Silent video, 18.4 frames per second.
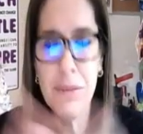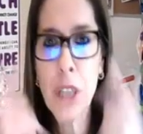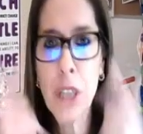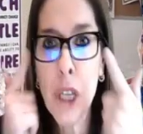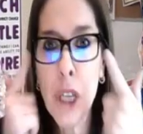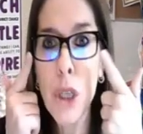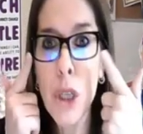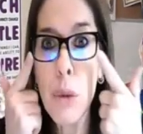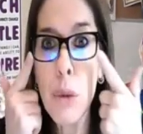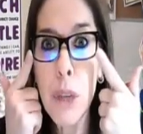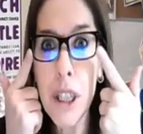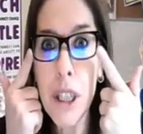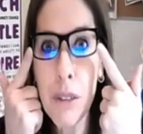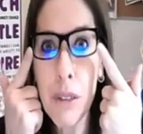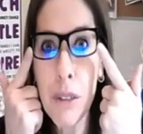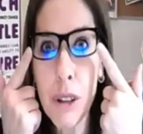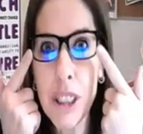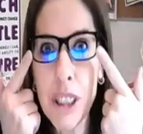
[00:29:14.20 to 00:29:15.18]
your
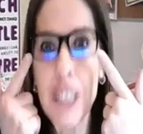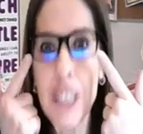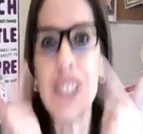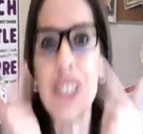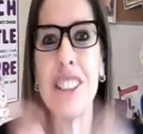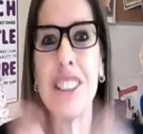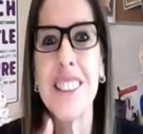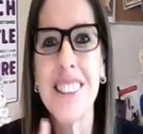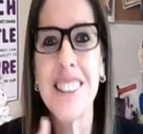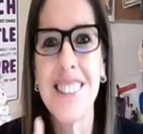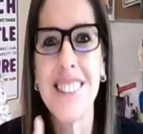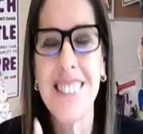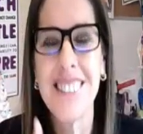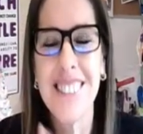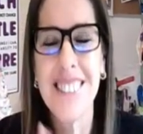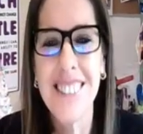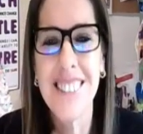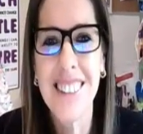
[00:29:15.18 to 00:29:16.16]
reading rotations.
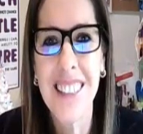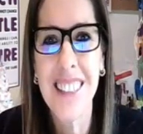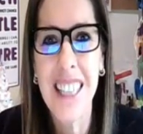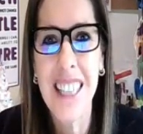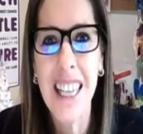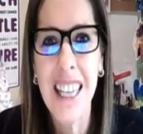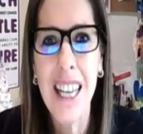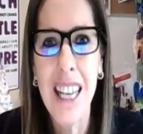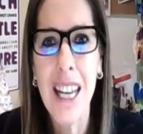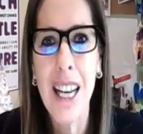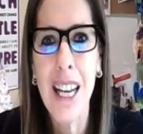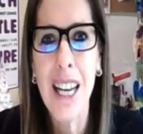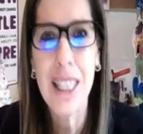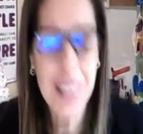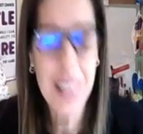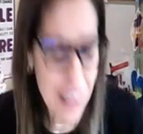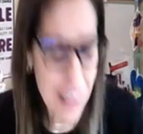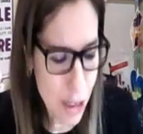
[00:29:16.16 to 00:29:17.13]

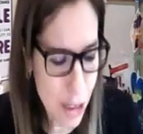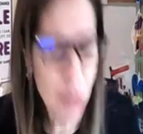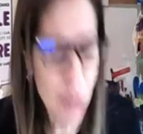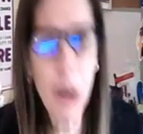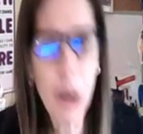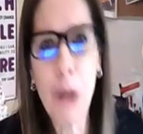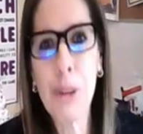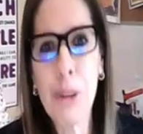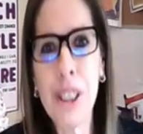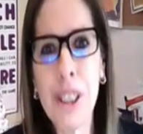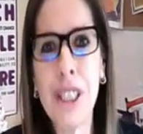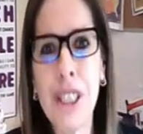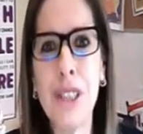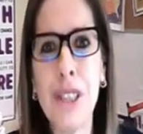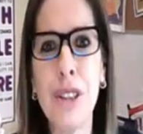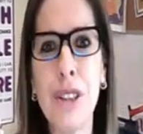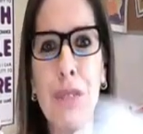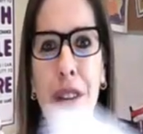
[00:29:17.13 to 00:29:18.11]
Since you're already
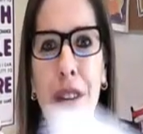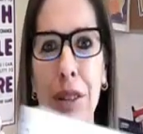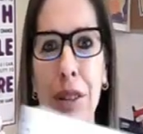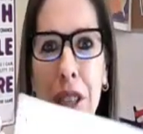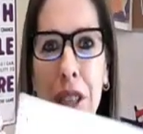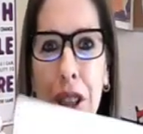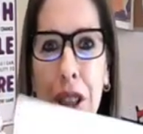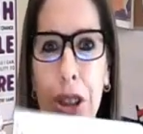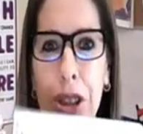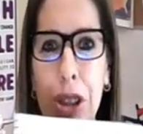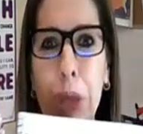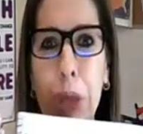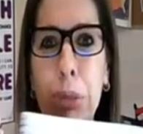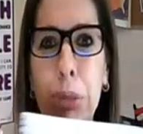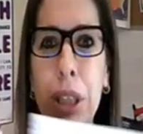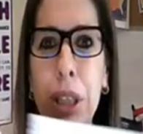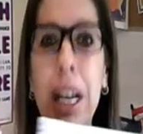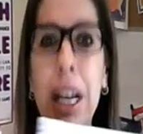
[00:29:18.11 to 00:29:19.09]
in your foundations
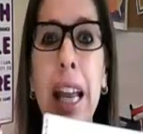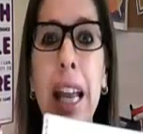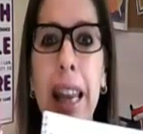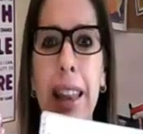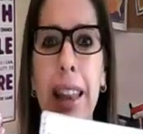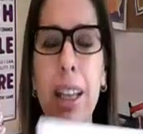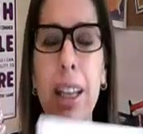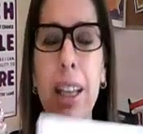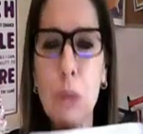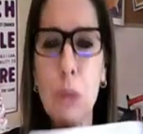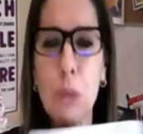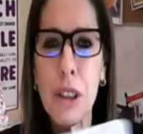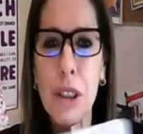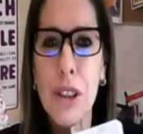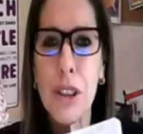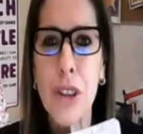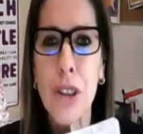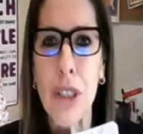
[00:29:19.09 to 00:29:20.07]
notebook, that's where
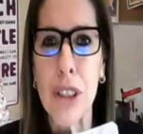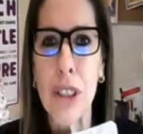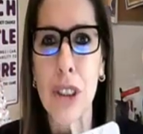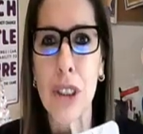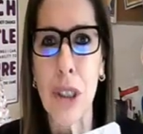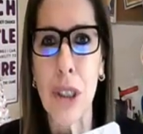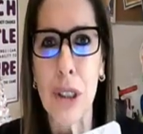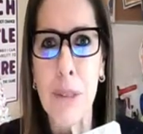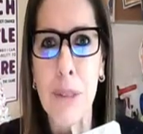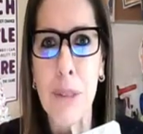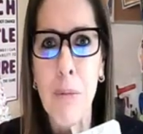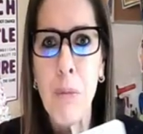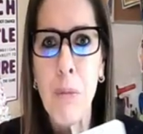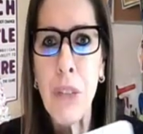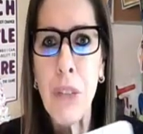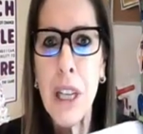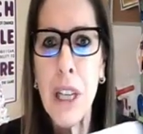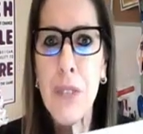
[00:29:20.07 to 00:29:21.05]
you're going to start.
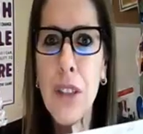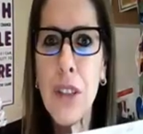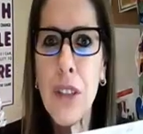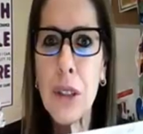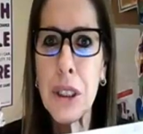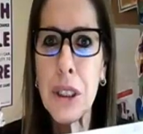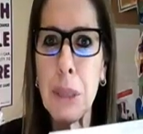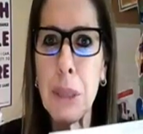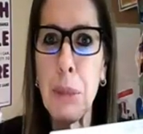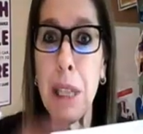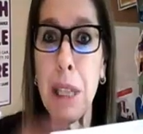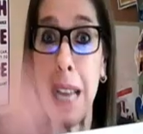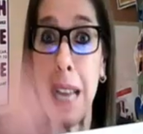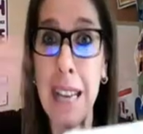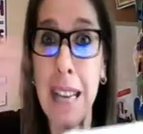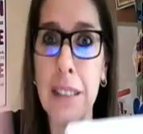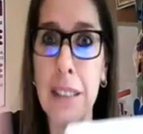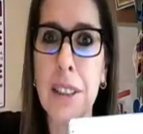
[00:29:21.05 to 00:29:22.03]
If there's
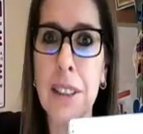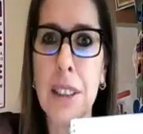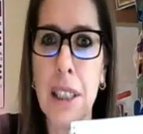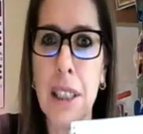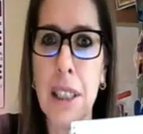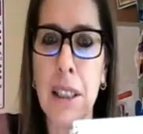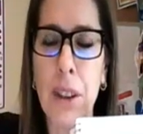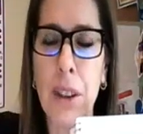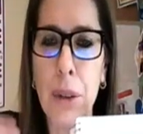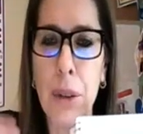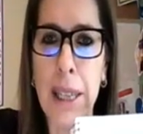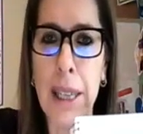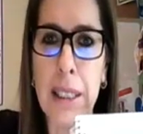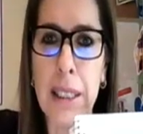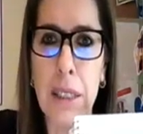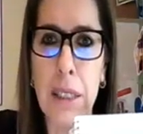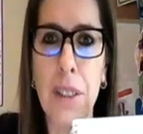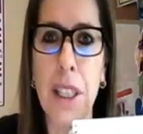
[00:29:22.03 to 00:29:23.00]
something else, another
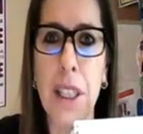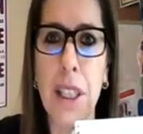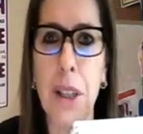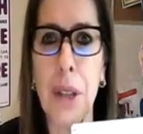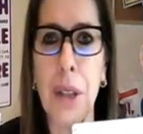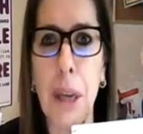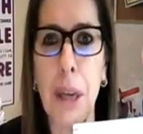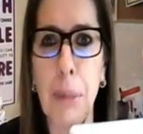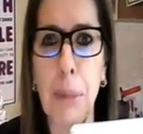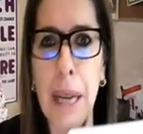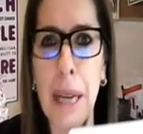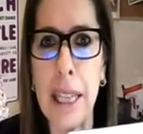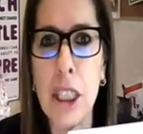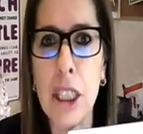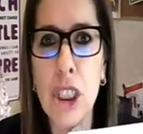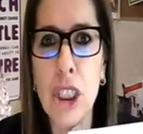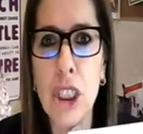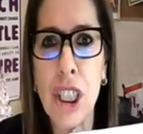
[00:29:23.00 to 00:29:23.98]
activity on that
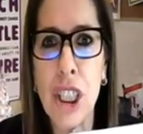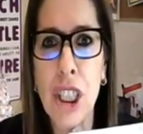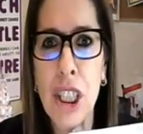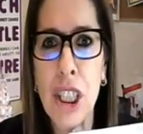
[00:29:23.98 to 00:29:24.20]
page